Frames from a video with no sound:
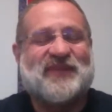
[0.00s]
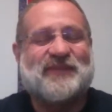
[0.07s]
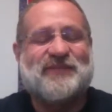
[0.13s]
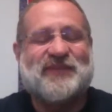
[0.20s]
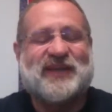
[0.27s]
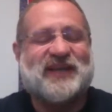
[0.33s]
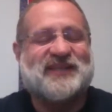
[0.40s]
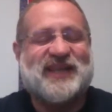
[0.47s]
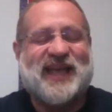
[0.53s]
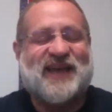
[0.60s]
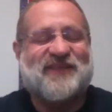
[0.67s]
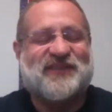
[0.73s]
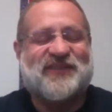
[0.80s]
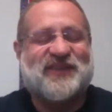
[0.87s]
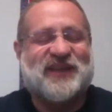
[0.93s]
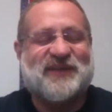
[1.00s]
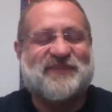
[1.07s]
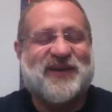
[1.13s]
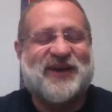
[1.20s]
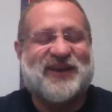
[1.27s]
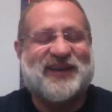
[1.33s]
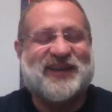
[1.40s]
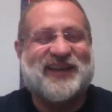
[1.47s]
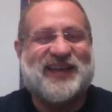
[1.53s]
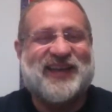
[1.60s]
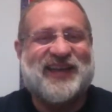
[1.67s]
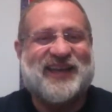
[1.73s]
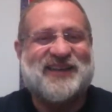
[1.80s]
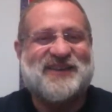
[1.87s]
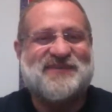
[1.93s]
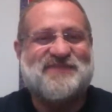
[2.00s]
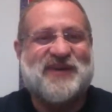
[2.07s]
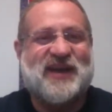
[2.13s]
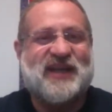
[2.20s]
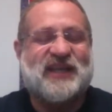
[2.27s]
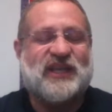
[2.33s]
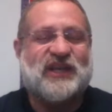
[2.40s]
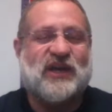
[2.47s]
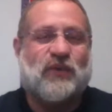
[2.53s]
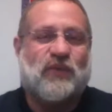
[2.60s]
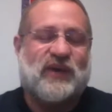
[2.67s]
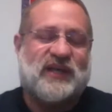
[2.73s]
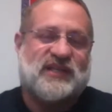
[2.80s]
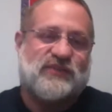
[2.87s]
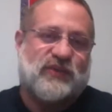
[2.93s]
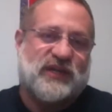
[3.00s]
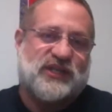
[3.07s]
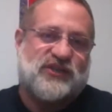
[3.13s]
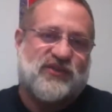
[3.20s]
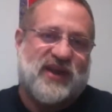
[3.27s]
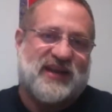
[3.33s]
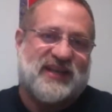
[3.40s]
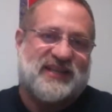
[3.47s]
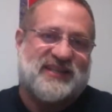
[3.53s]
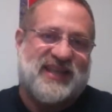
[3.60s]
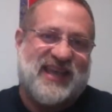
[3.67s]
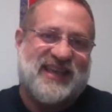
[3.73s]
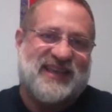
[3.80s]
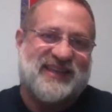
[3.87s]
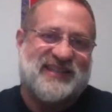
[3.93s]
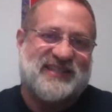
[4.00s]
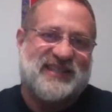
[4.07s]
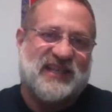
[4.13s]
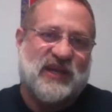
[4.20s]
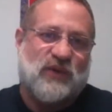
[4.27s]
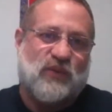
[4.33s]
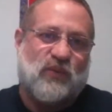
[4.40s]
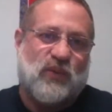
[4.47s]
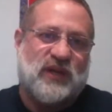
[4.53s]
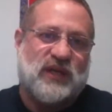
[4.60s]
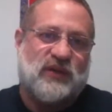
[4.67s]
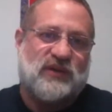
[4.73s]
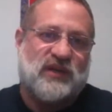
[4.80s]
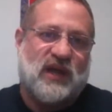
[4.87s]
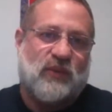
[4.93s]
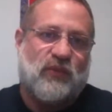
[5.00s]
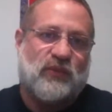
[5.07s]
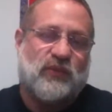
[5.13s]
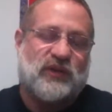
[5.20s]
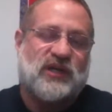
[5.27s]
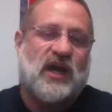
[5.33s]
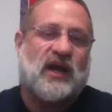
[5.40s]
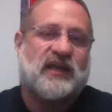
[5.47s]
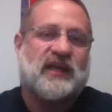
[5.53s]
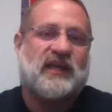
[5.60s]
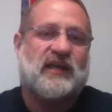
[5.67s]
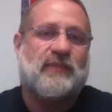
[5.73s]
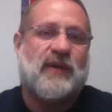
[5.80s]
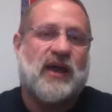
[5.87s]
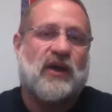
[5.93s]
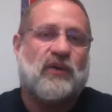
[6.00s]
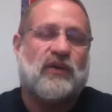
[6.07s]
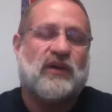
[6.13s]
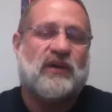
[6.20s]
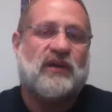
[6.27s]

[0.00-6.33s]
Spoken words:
because I have to think about it. But what he's trying to say is, when we're talking about